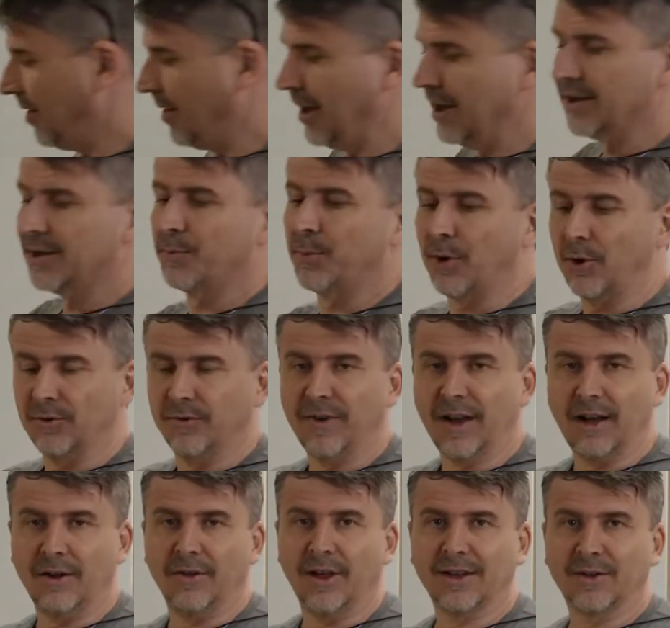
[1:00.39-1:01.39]
this
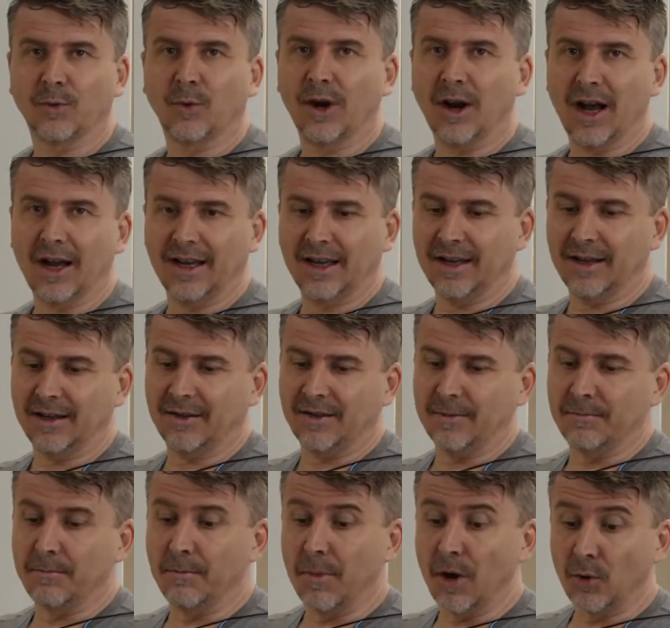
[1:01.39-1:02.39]
profile. That's where I get
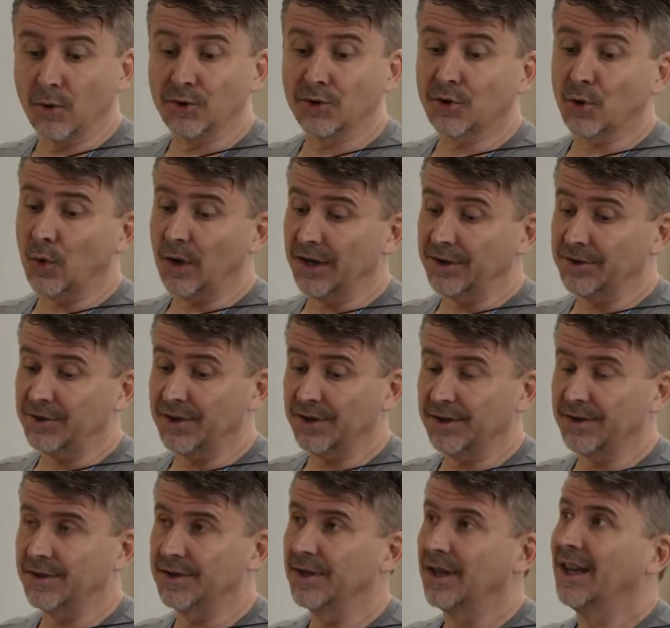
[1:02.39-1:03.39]
the most
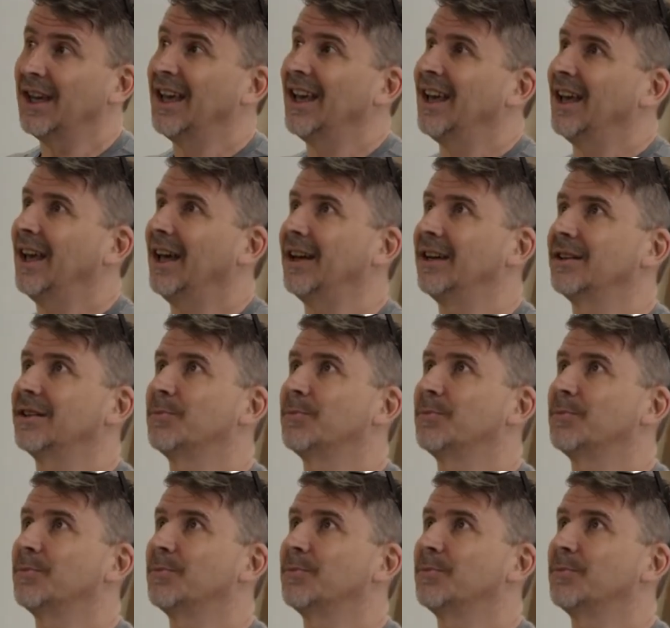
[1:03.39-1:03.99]
questions and